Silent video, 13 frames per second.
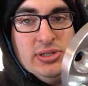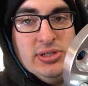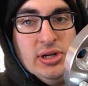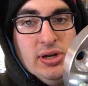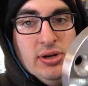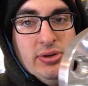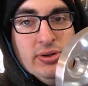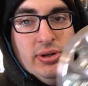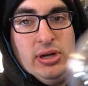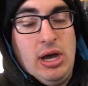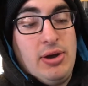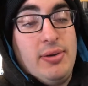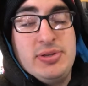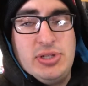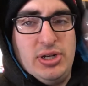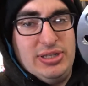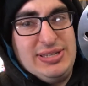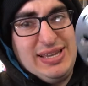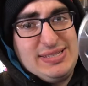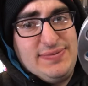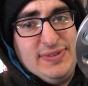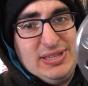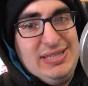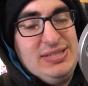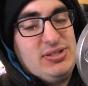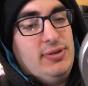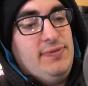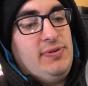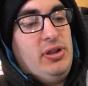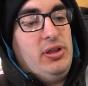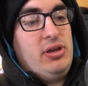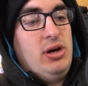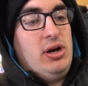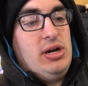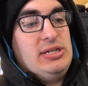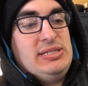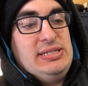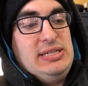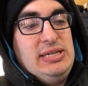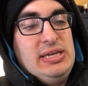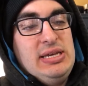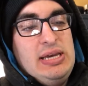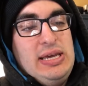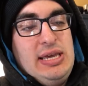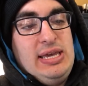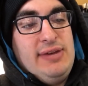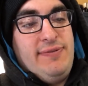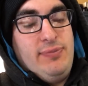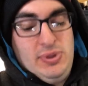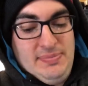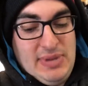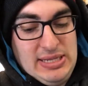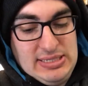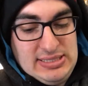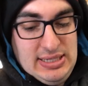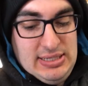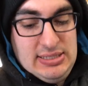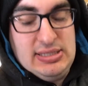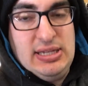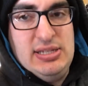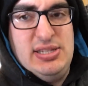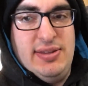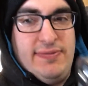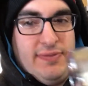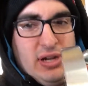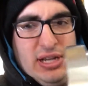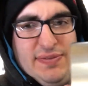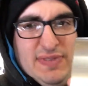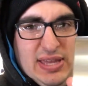So I'm also going to test fit these on the front of the car and see if with my extended studs in the front,